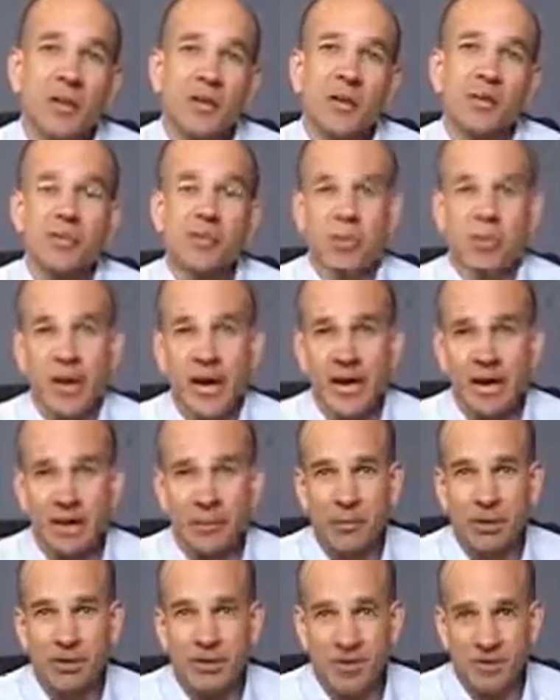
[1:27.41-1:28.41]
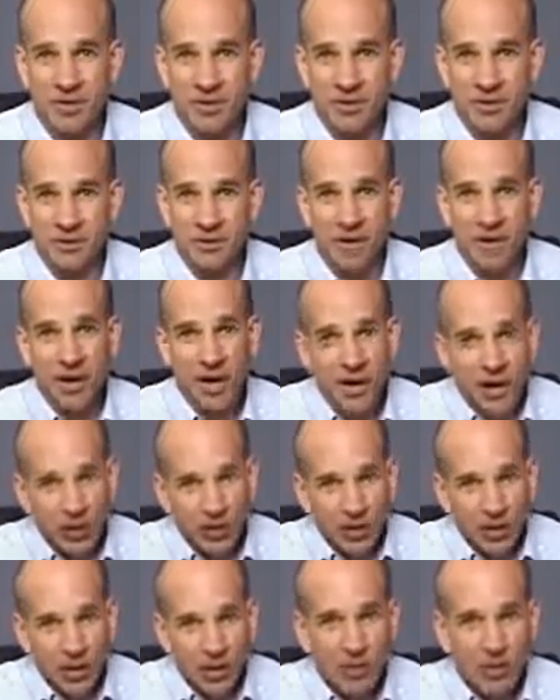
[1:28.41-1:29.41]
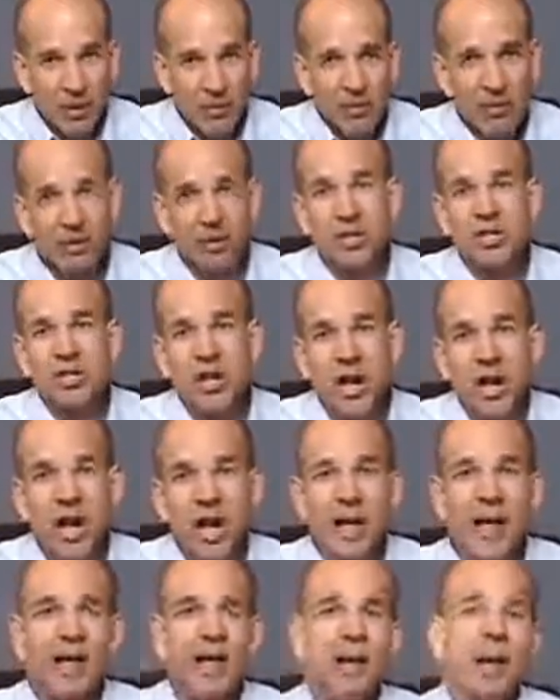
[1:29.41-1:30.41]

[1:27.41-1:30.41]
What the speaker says: to brag about yourself. I know a lot of people are shy